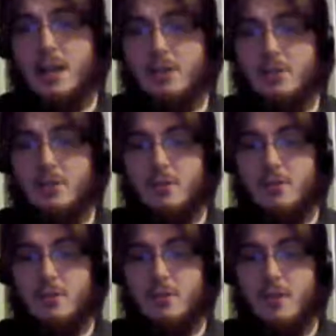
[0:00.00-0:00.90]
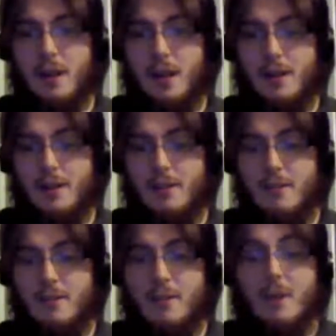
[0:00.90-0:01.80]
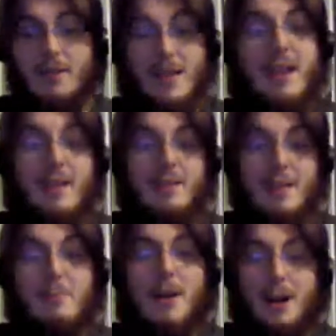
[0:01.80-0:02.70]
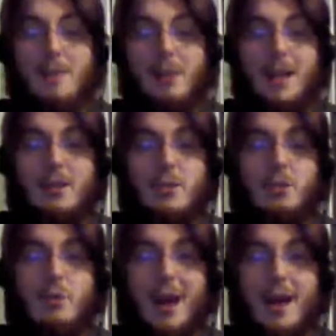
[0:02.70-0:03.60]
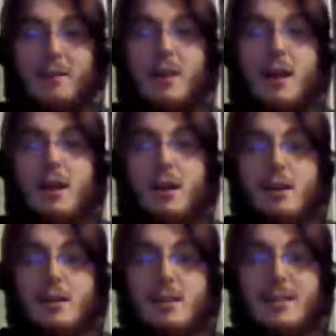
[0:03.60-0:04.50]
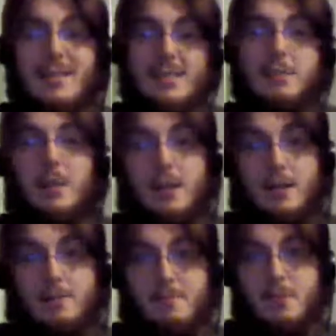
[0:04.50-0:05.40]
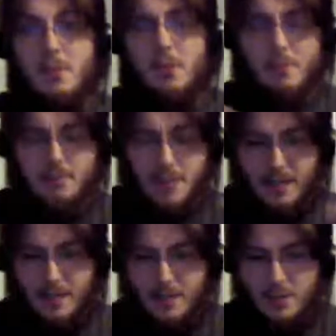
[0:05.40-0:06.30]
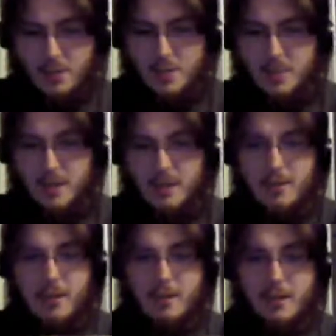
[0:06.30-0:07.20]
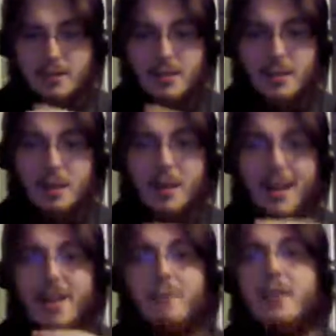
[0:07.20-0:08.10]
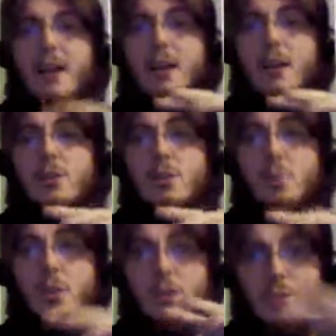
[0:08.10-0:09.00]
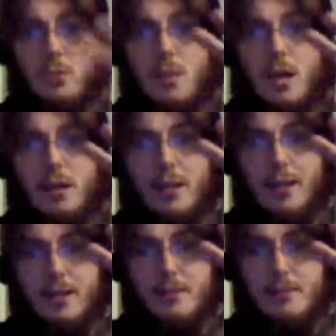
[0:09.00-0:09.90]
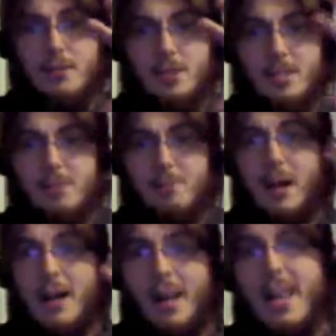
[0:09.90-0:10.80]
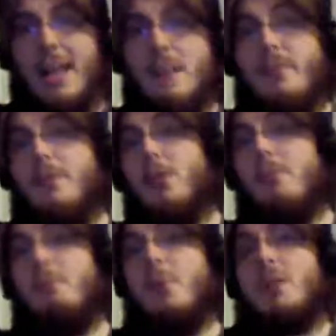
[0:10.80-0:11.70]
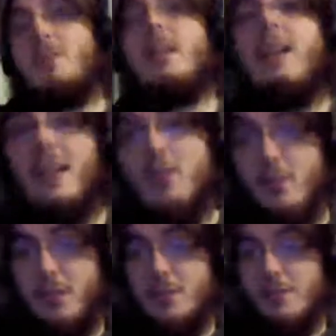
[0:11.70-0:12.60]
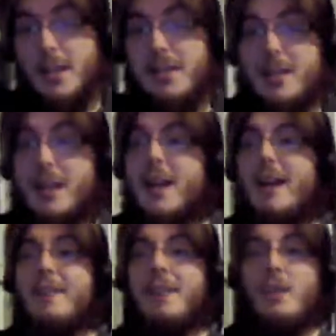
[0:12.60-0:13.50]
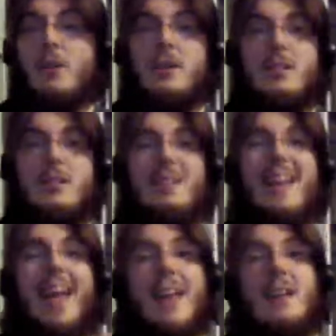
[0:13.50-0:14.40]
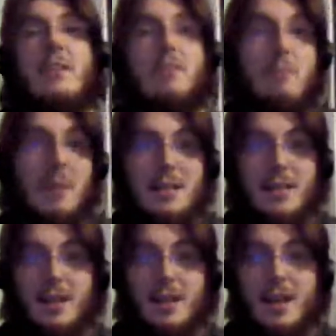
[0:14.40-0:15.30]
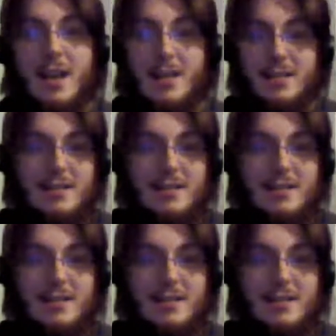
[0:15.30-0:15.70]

So them I plan to have disappear. So I'm thinking it's going to be they sneak up, and if they just want to like spy in before busting in all guns blazing, then they're going to see the end of a meeting, and these